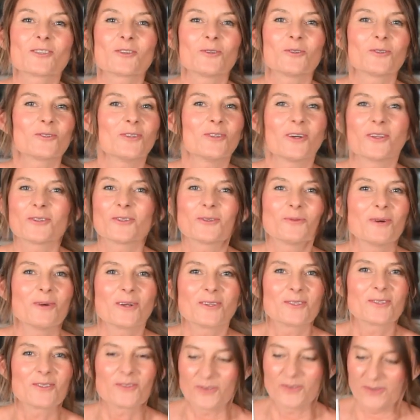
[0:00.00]
who don't
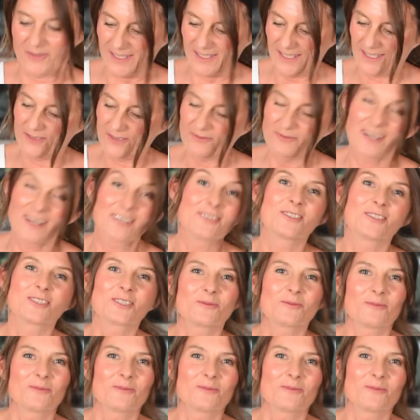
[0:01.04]
want to eat veggies